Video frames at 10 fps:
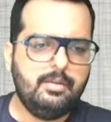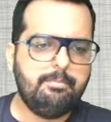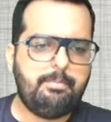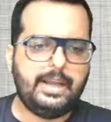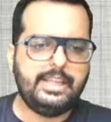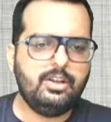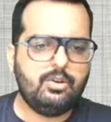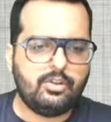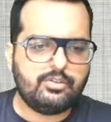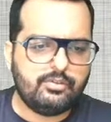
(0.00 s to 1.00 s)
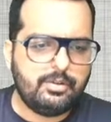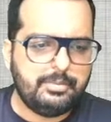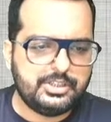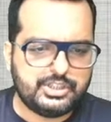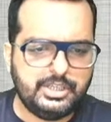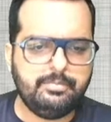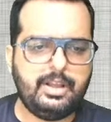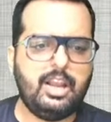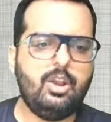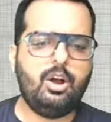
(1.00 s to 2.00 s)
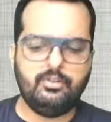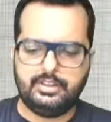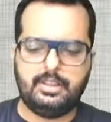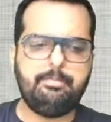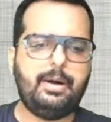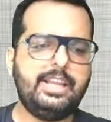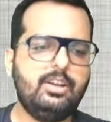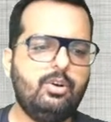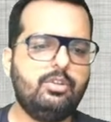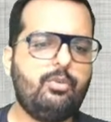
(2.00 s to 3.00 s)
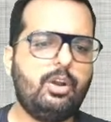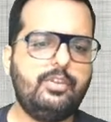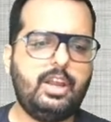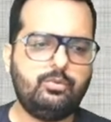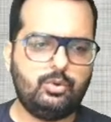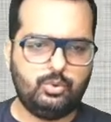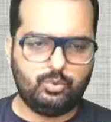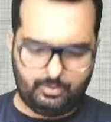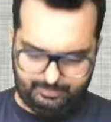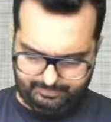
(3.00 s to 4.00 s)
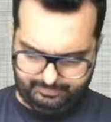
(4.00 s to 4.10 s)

buying cost of the machine. Along with the buying cost, what we have to do?